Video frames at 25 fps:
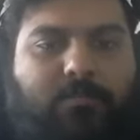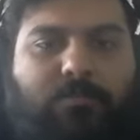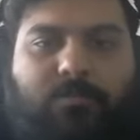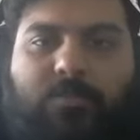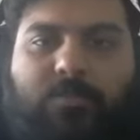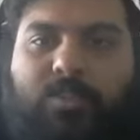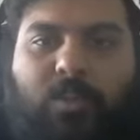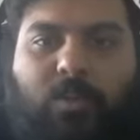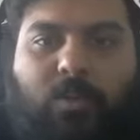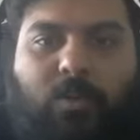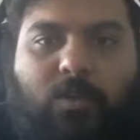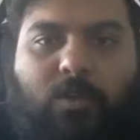
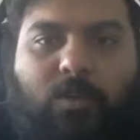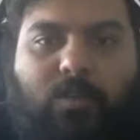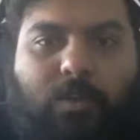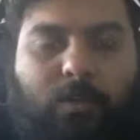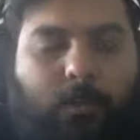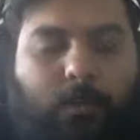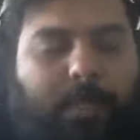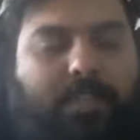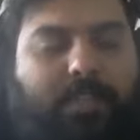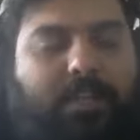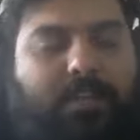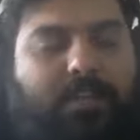So the
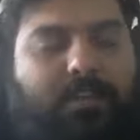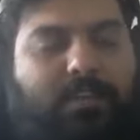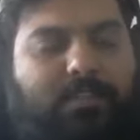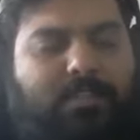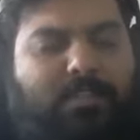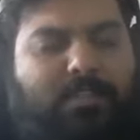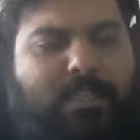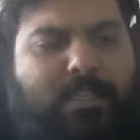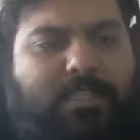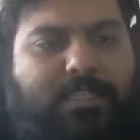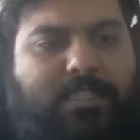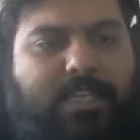way the
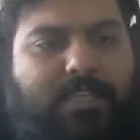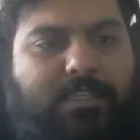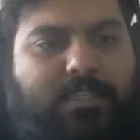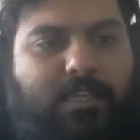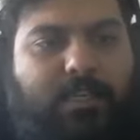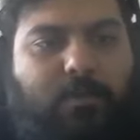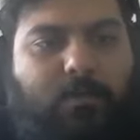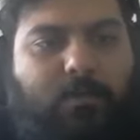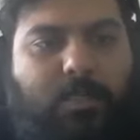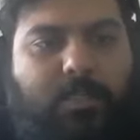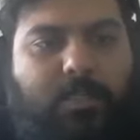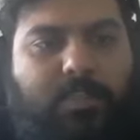interest rates
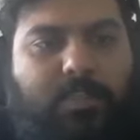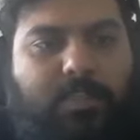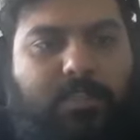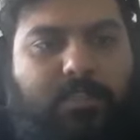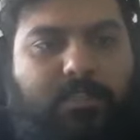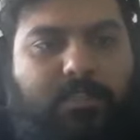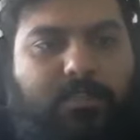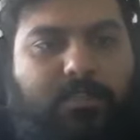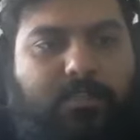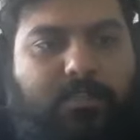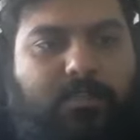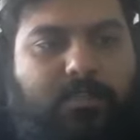actually work
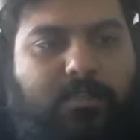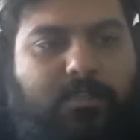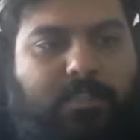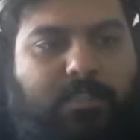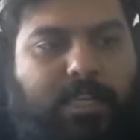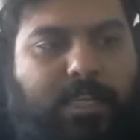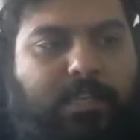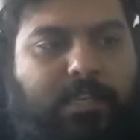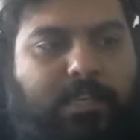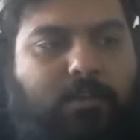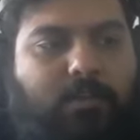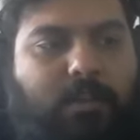is,
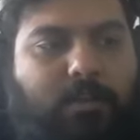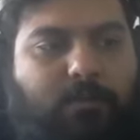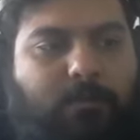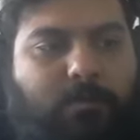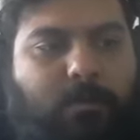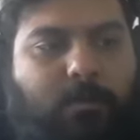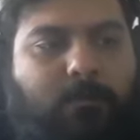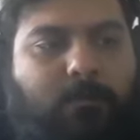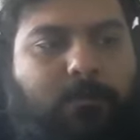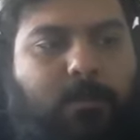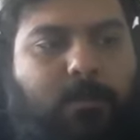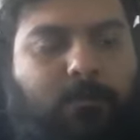say you are
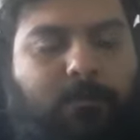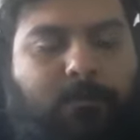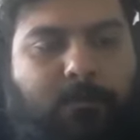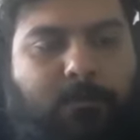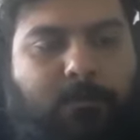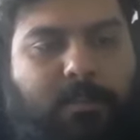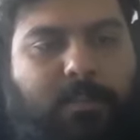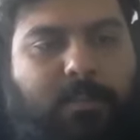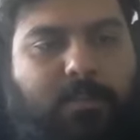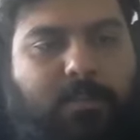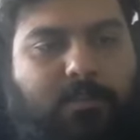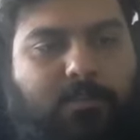approved for a
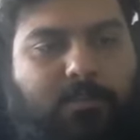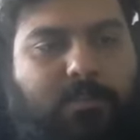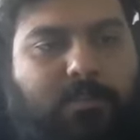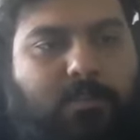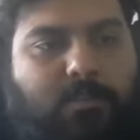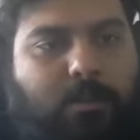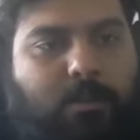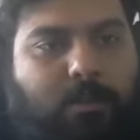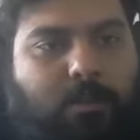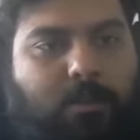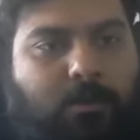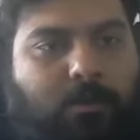$50,000
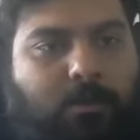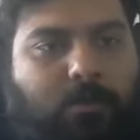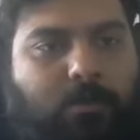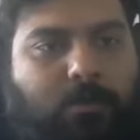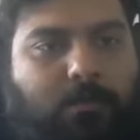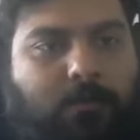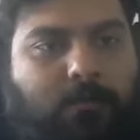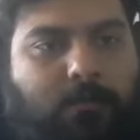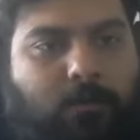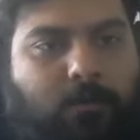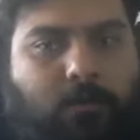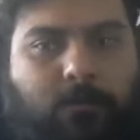
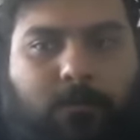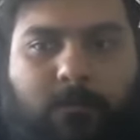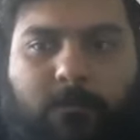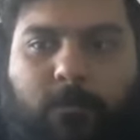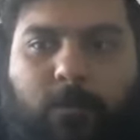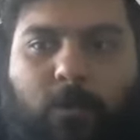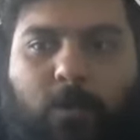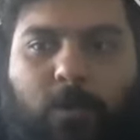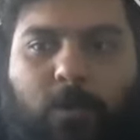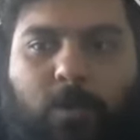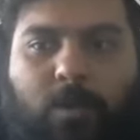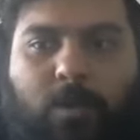loan for
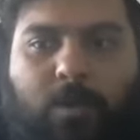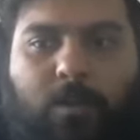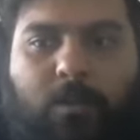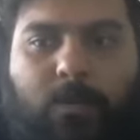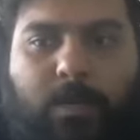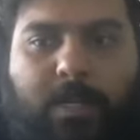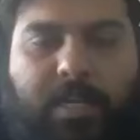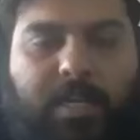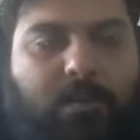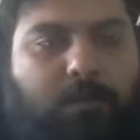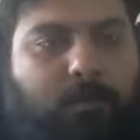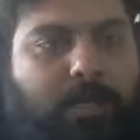fall
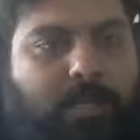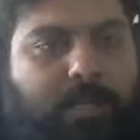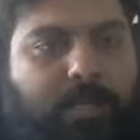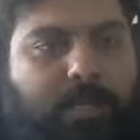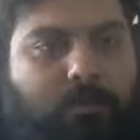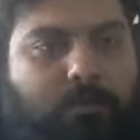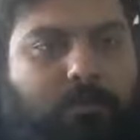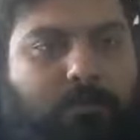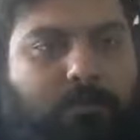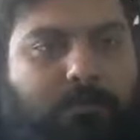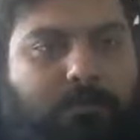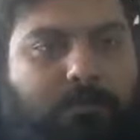
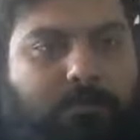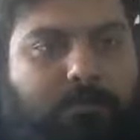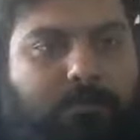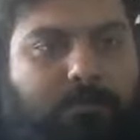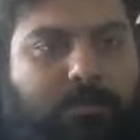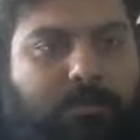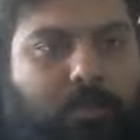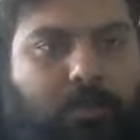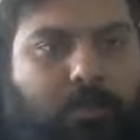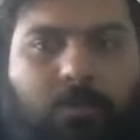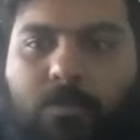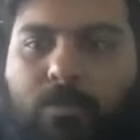2022.
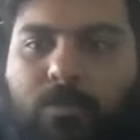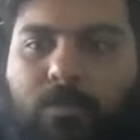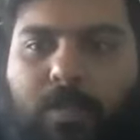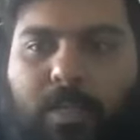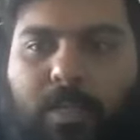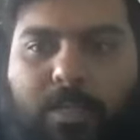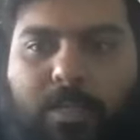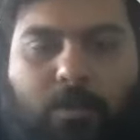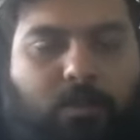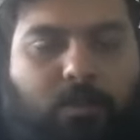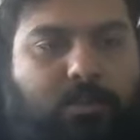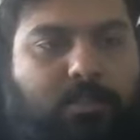So
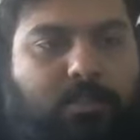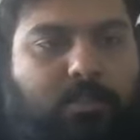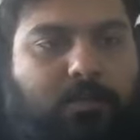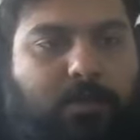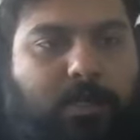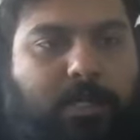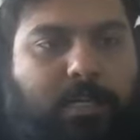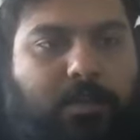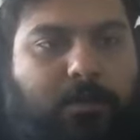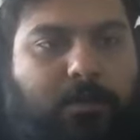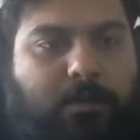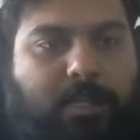in August
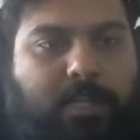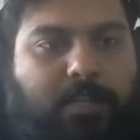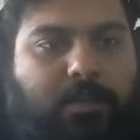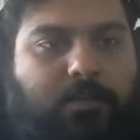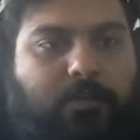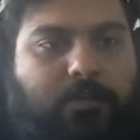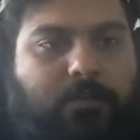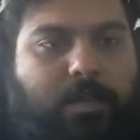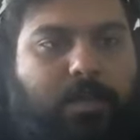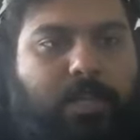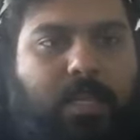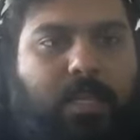
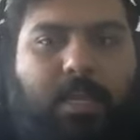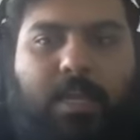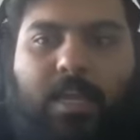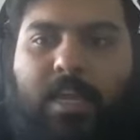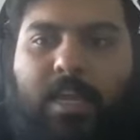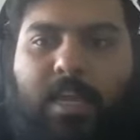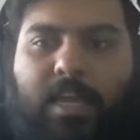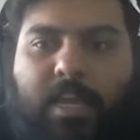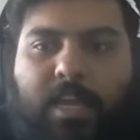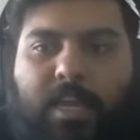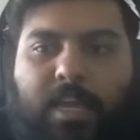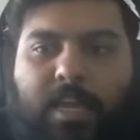2022,
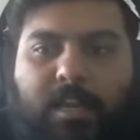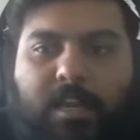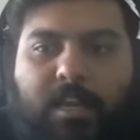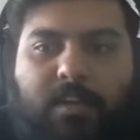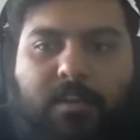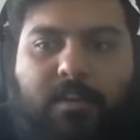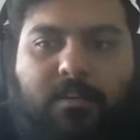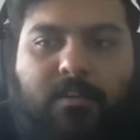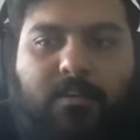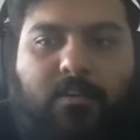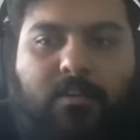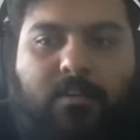
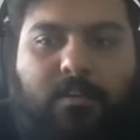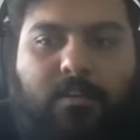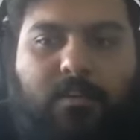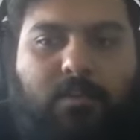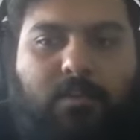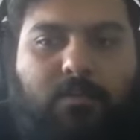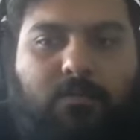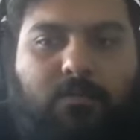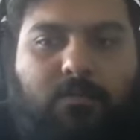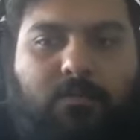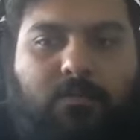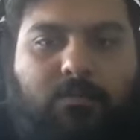and
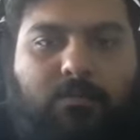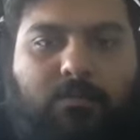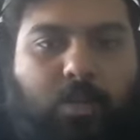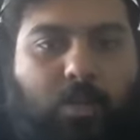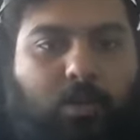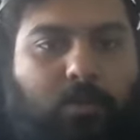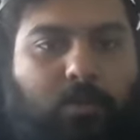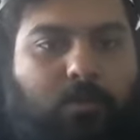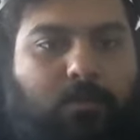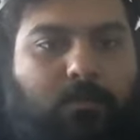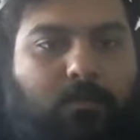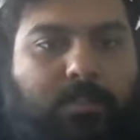
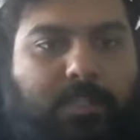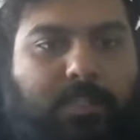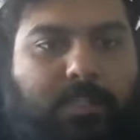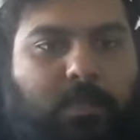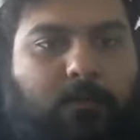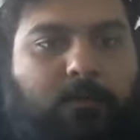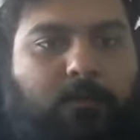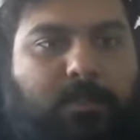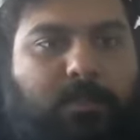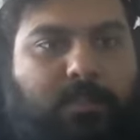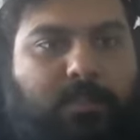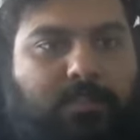your
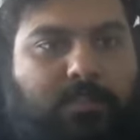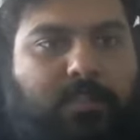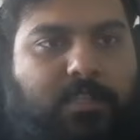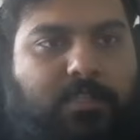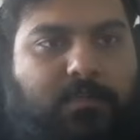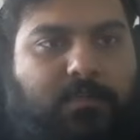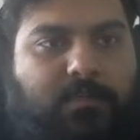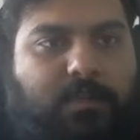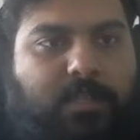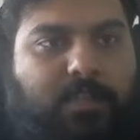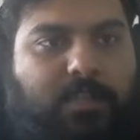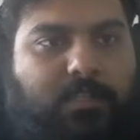first
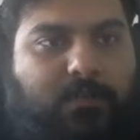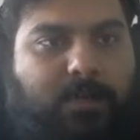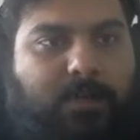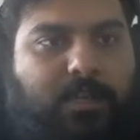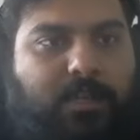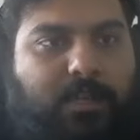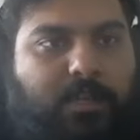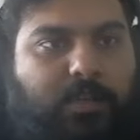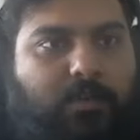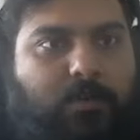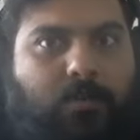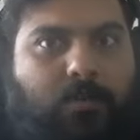
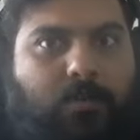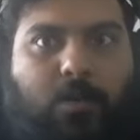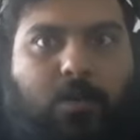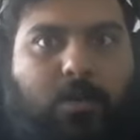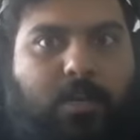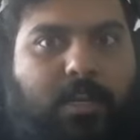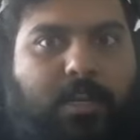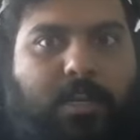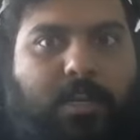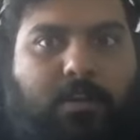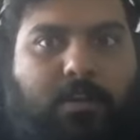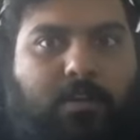disbursement,
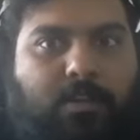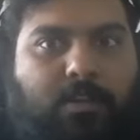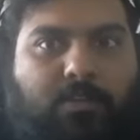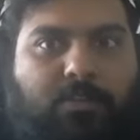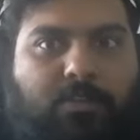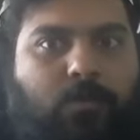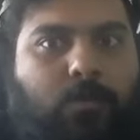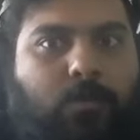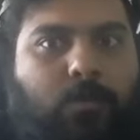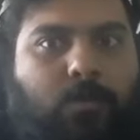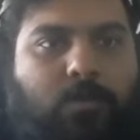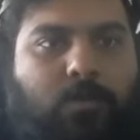your
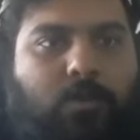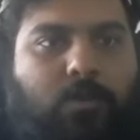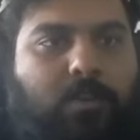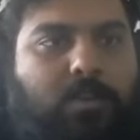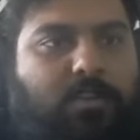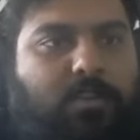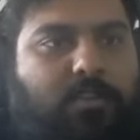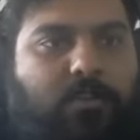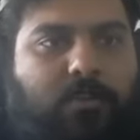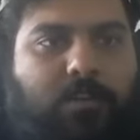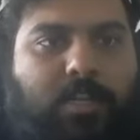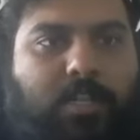school told
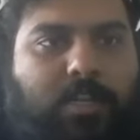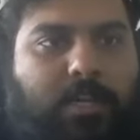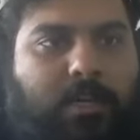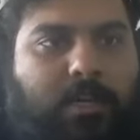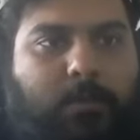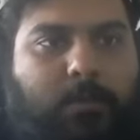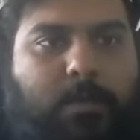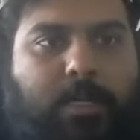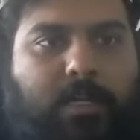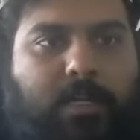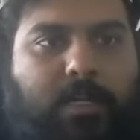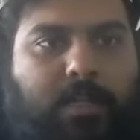us you only
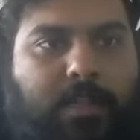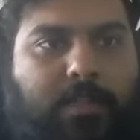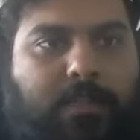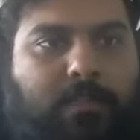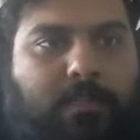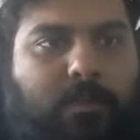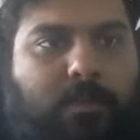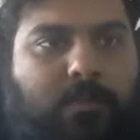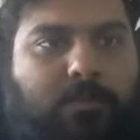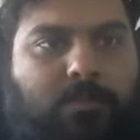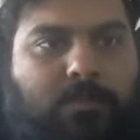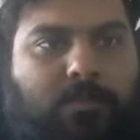require
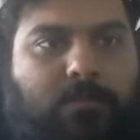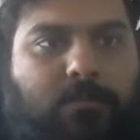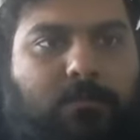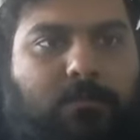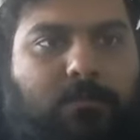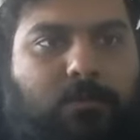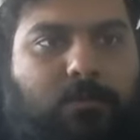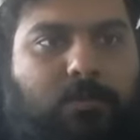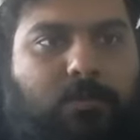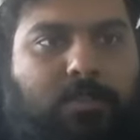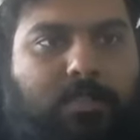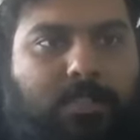10,000
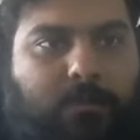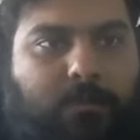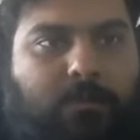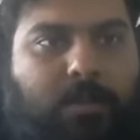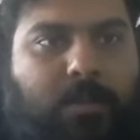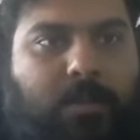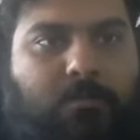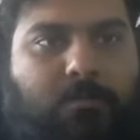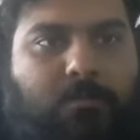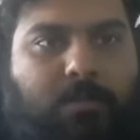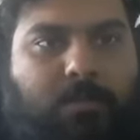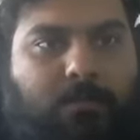for
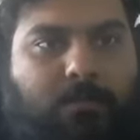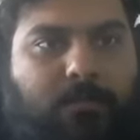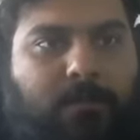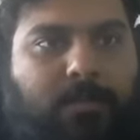September,